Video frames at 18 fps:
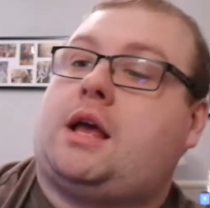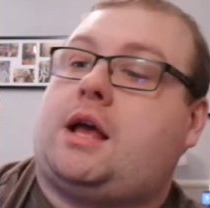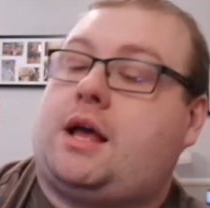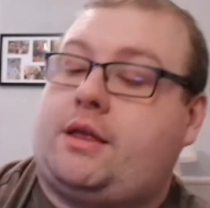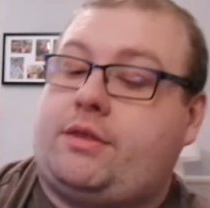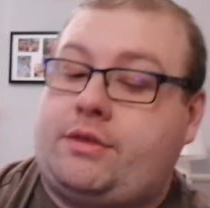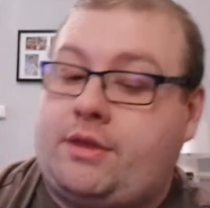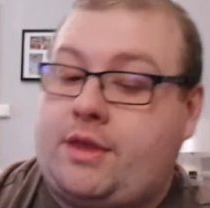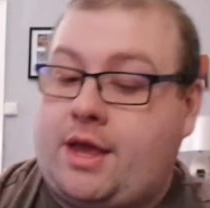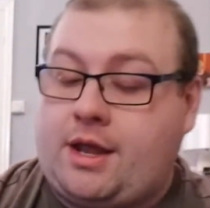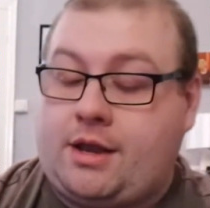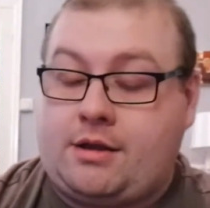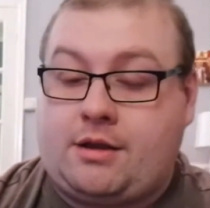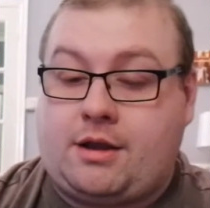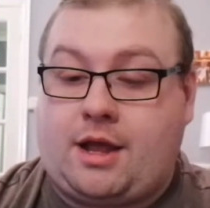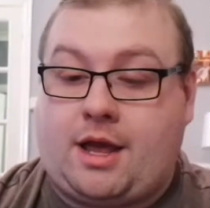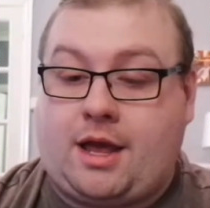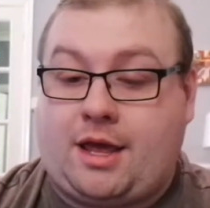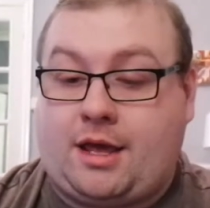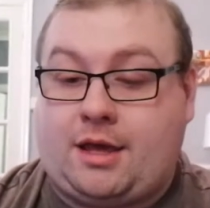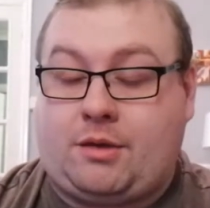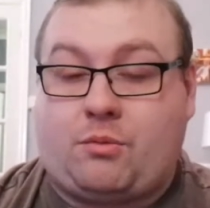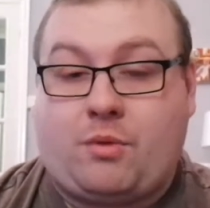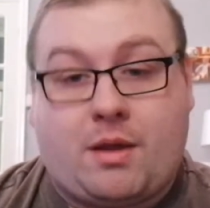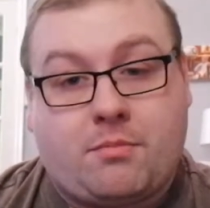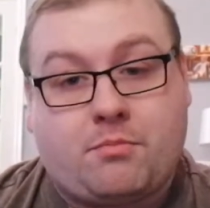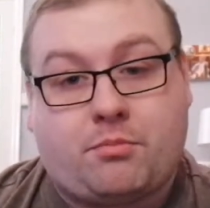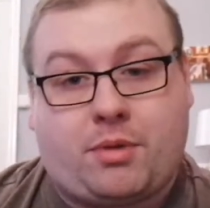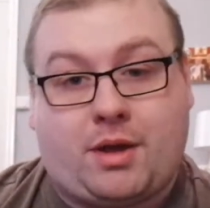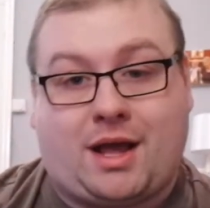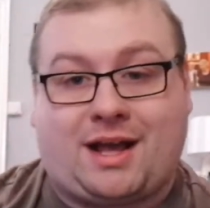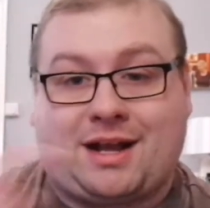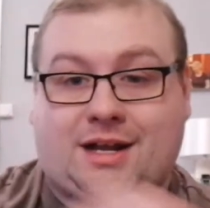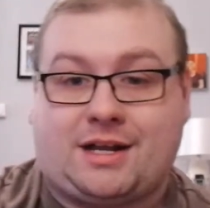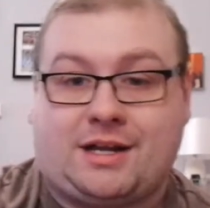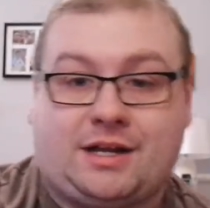And then I went
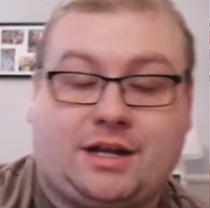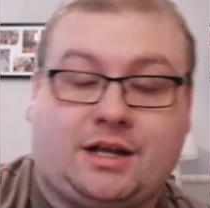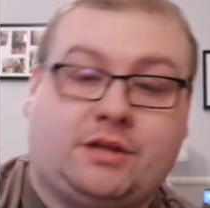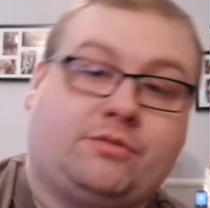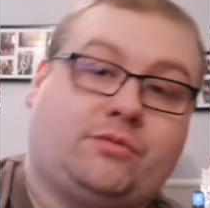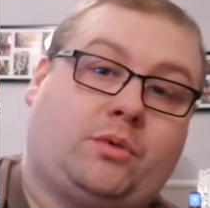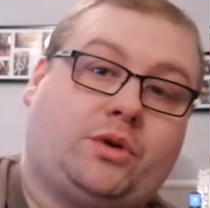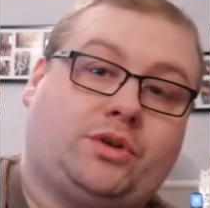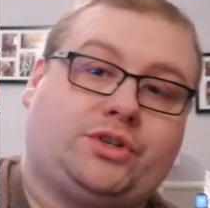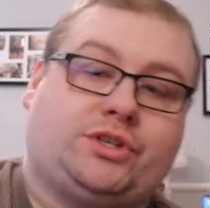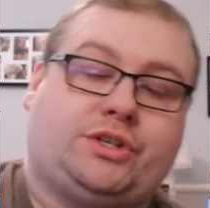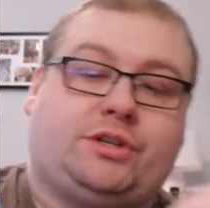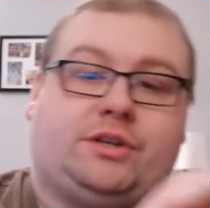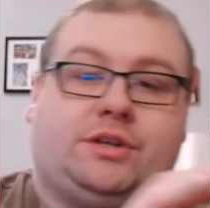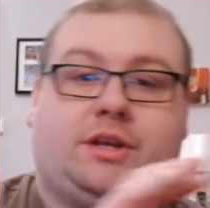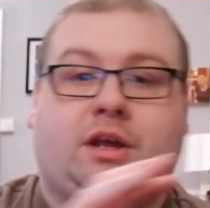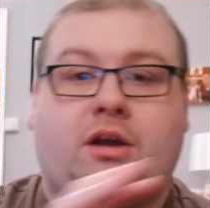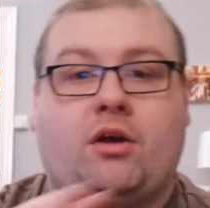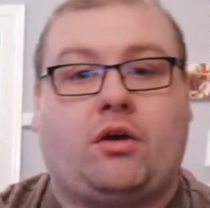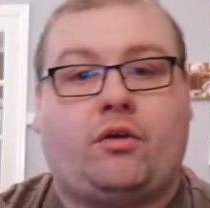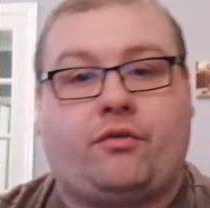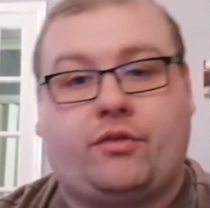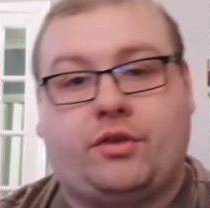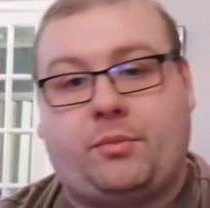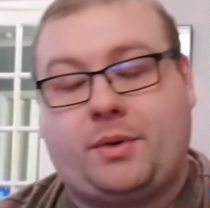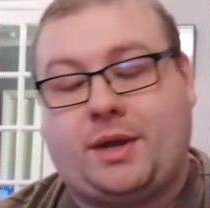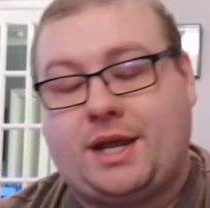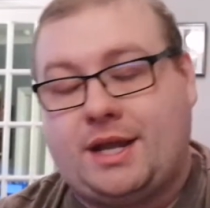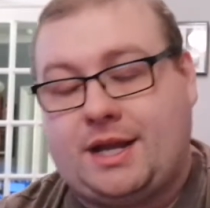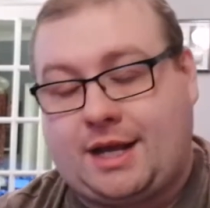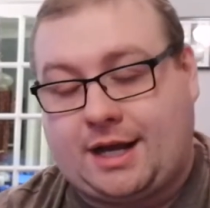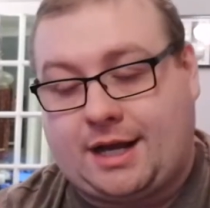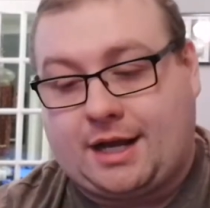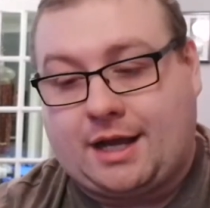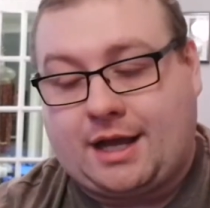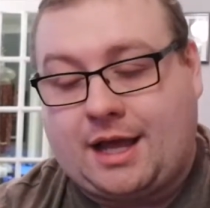back and watched it all from the
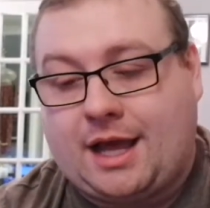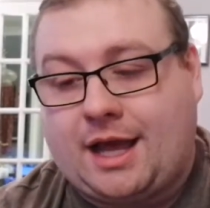beginning.